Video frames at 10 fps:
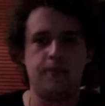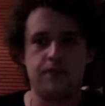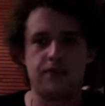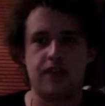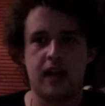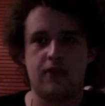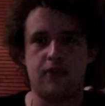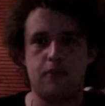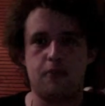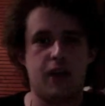dated
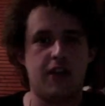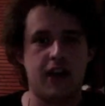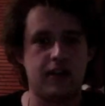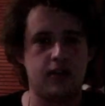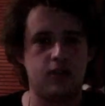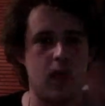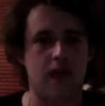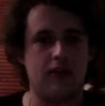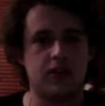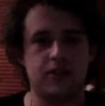for Monday,
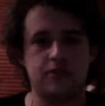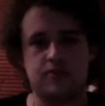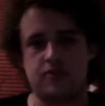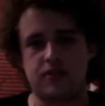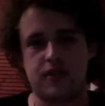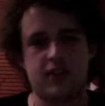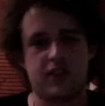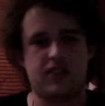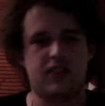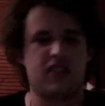the something
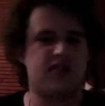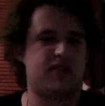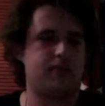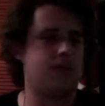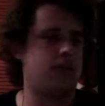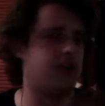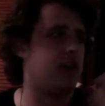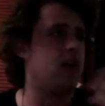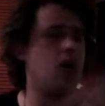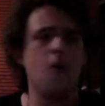of September. I don't
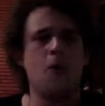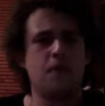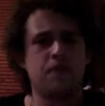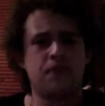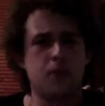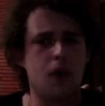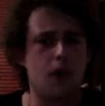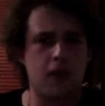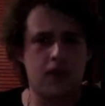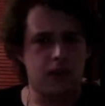know. But I'll
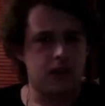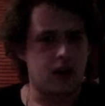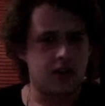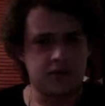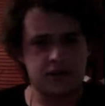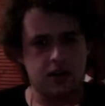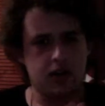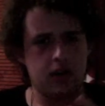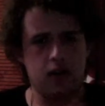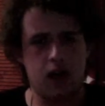be on there with the guys from the
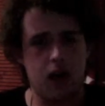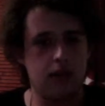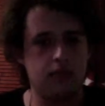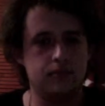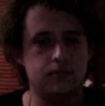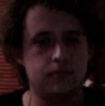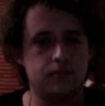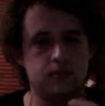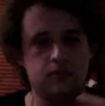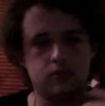site.
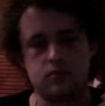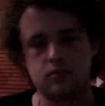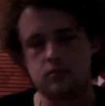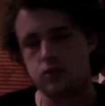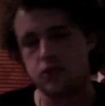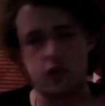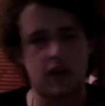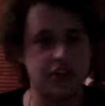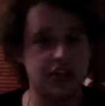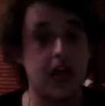We'll talk about
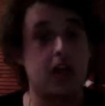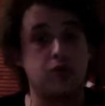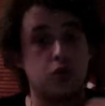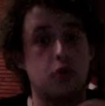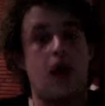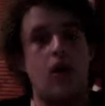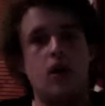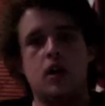GTA, and I'll talk about